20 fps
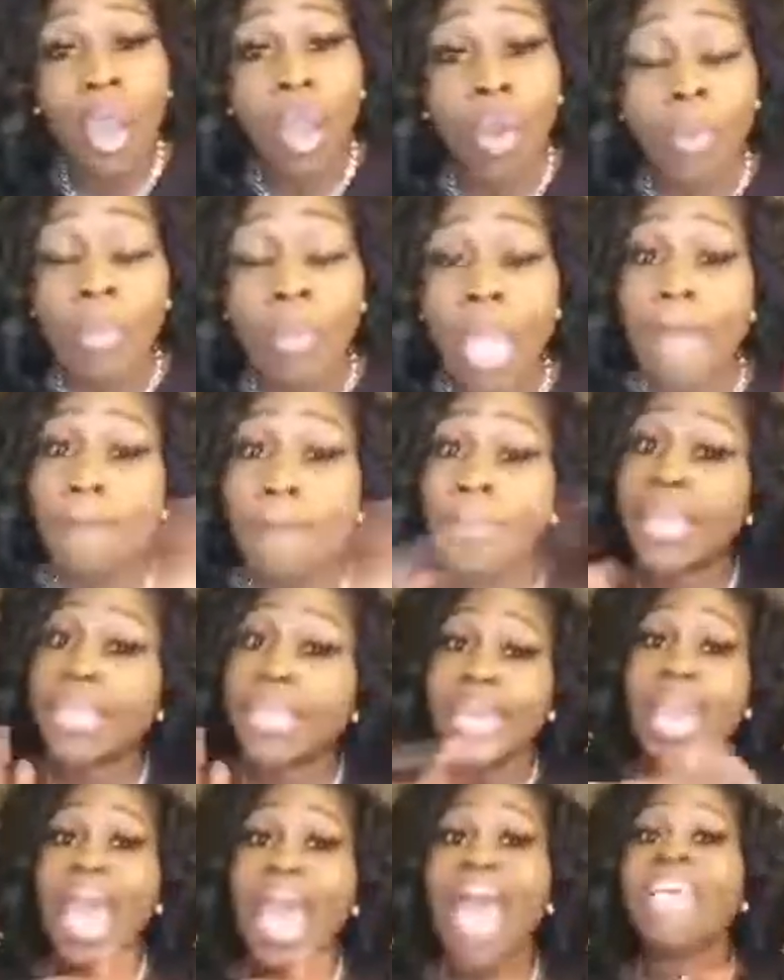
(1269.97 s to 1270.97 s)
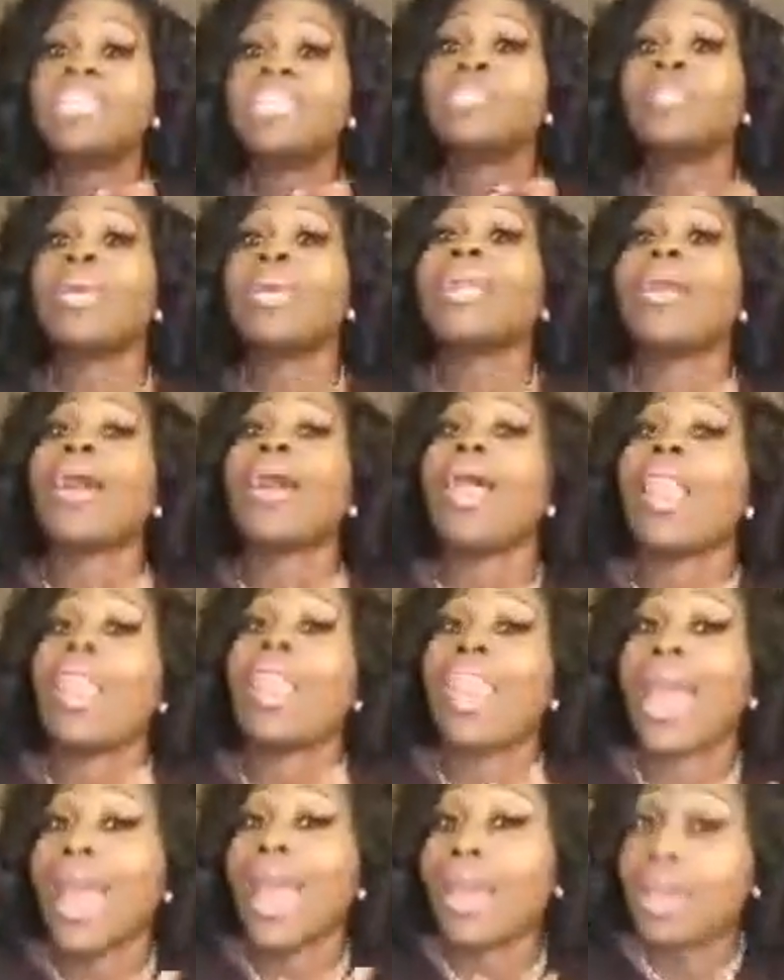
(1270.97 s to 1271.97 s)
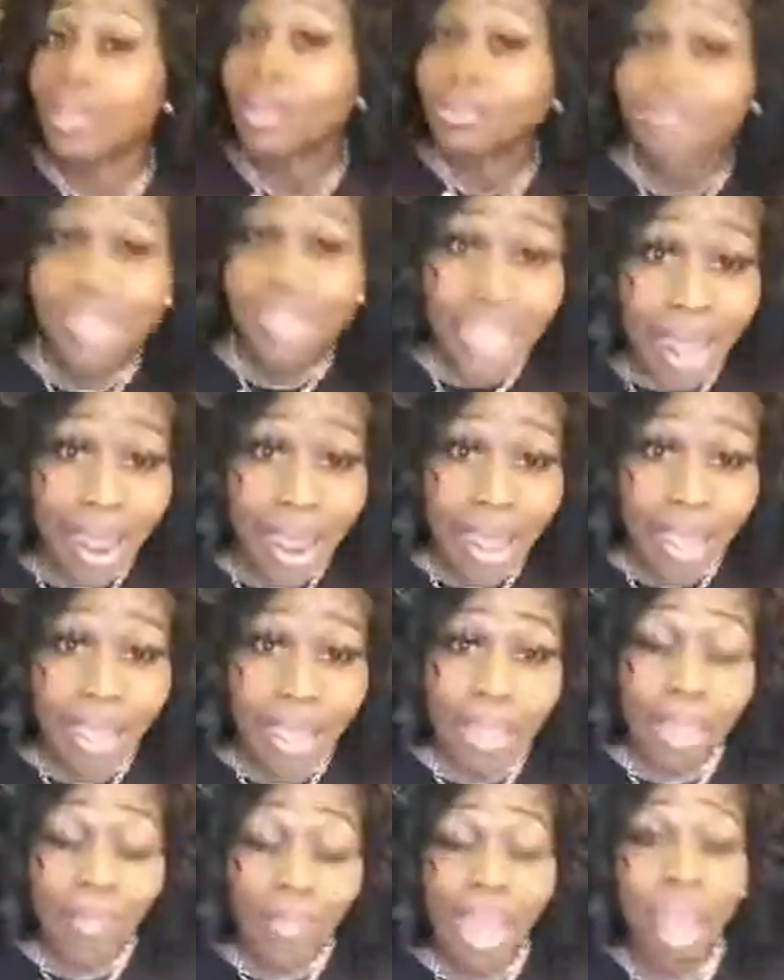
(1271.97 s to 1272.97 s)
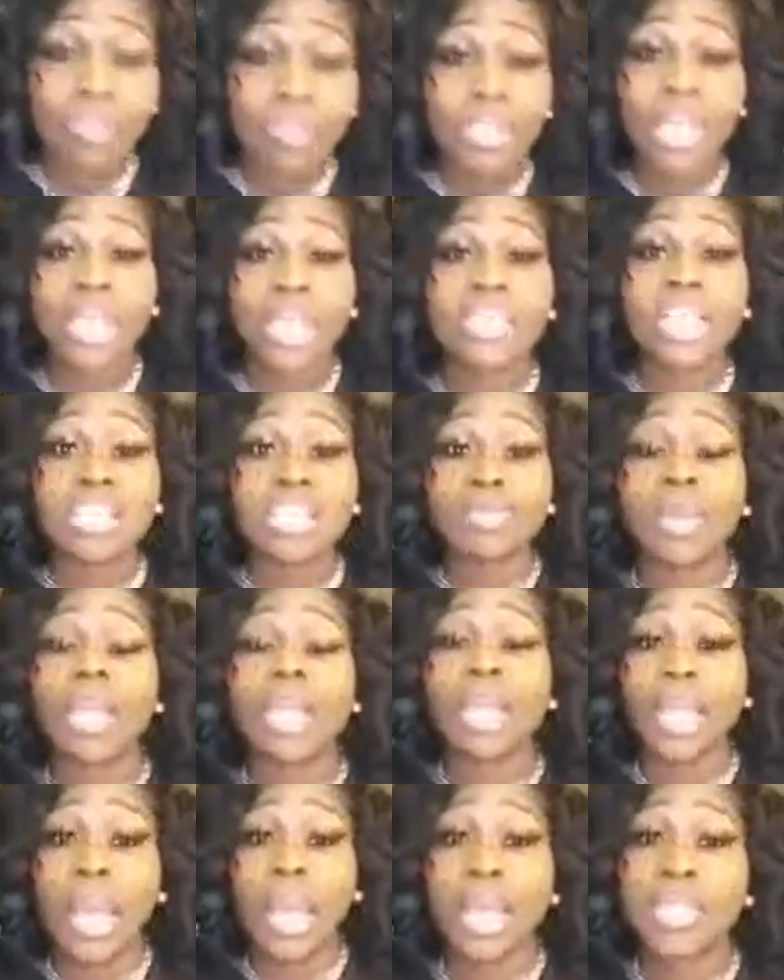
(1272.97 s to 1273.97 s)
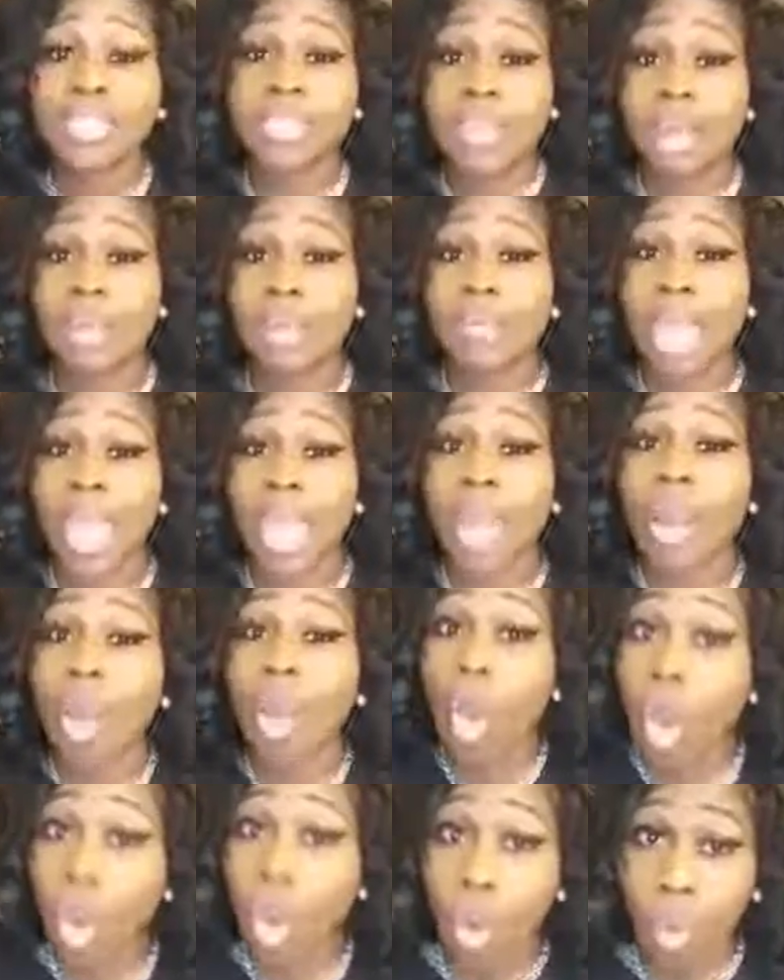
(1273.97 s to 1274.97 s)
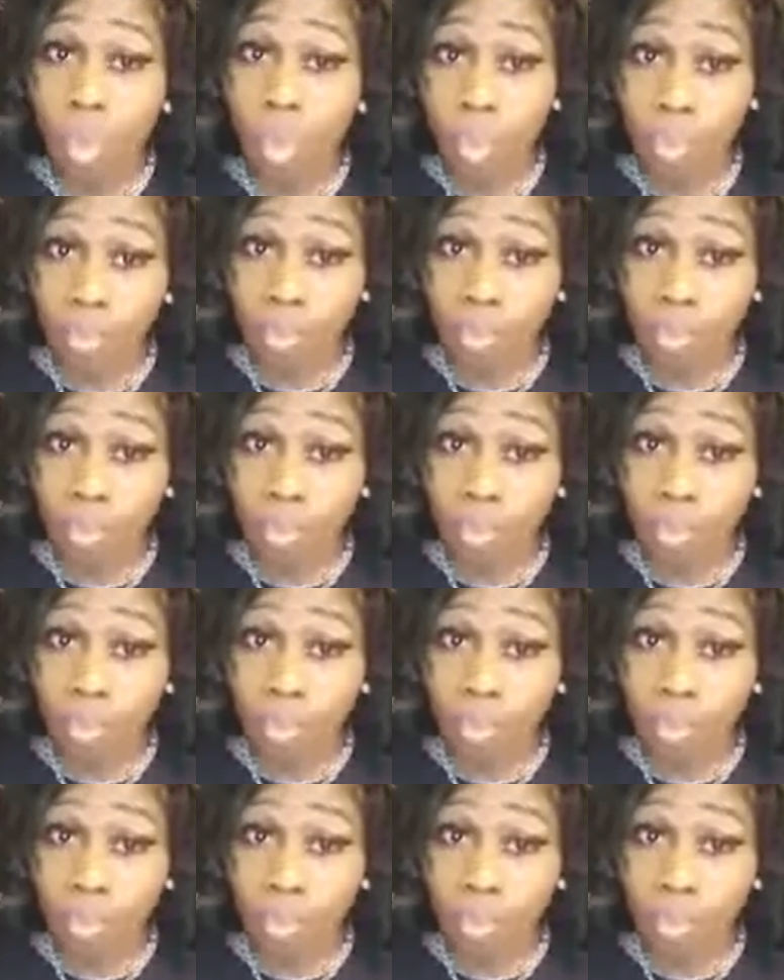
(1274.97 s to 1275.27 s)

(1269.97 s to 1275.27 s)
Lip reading: But yeah, I spent a lot of time. I realized I spent a lot of time at home.